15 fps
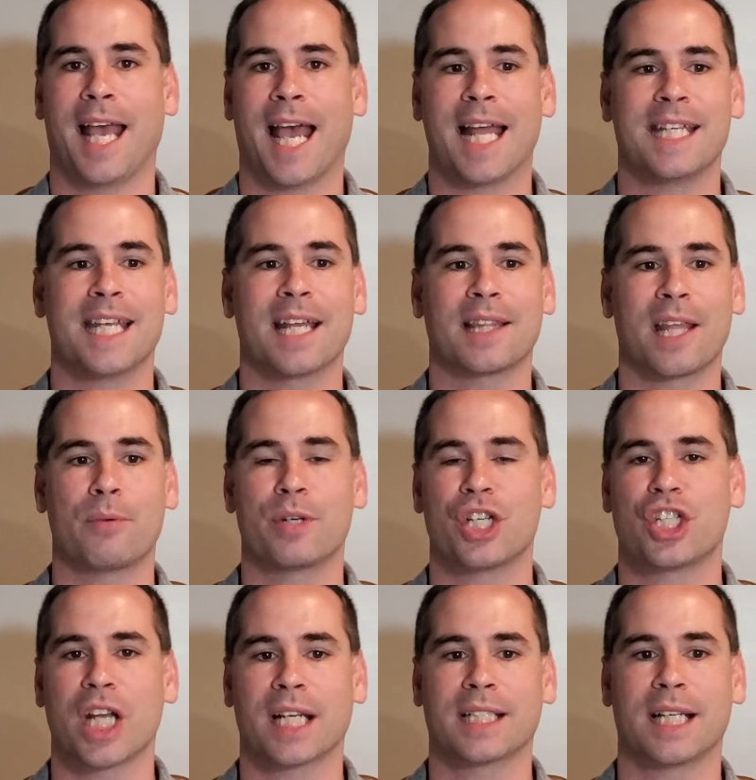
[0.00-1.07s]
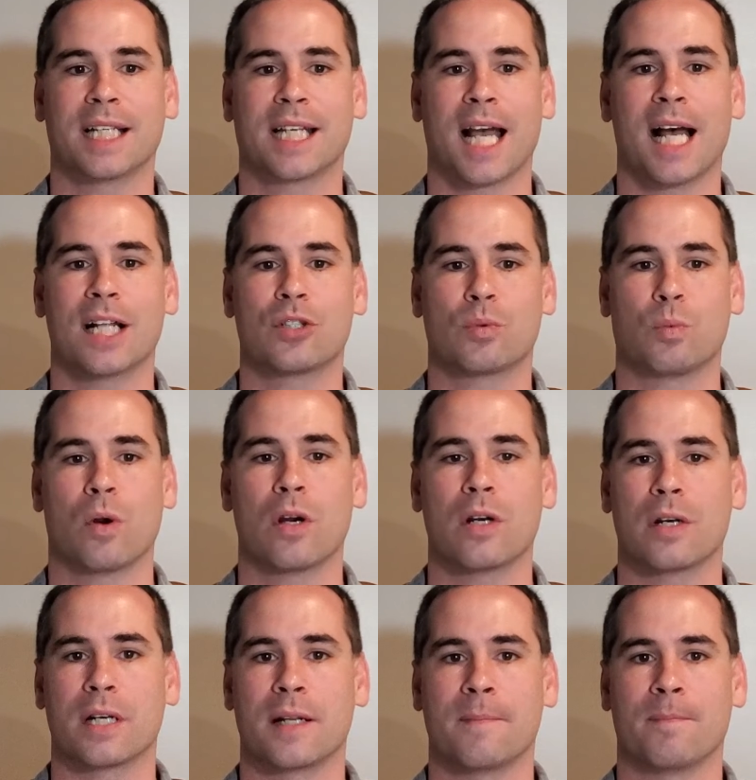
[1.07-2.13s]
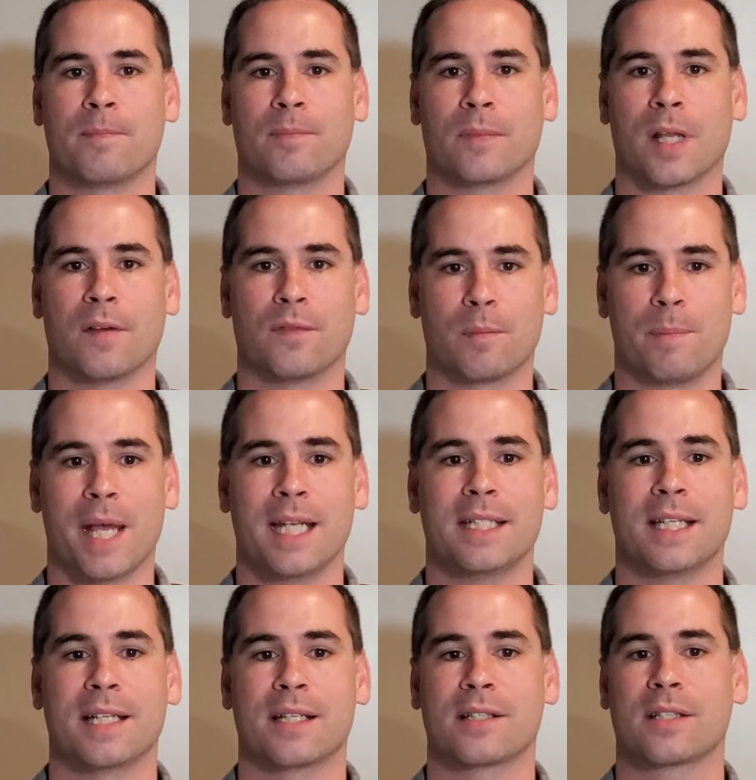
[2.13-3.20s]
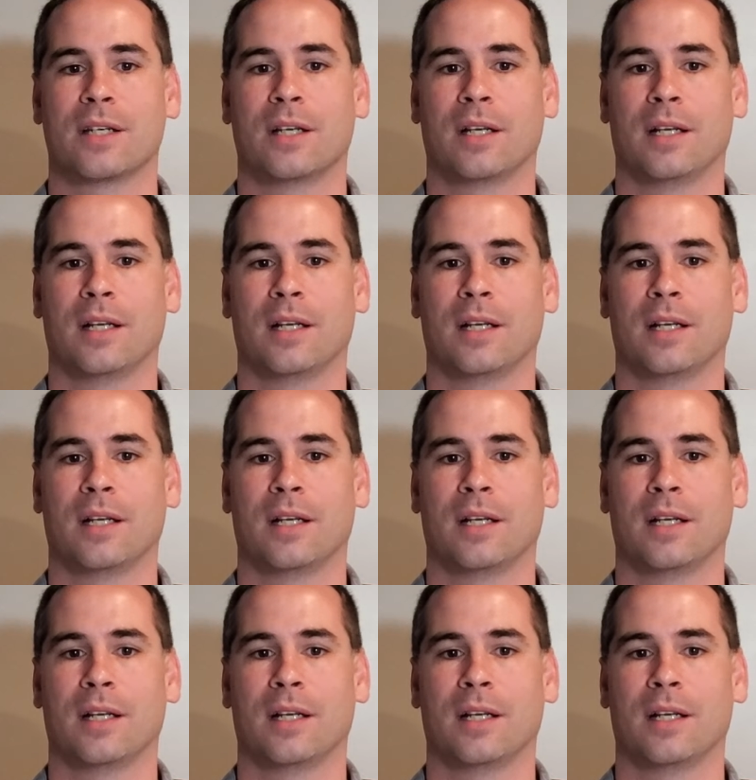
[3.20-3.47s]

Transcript: And yet they rejected God's word of repentance.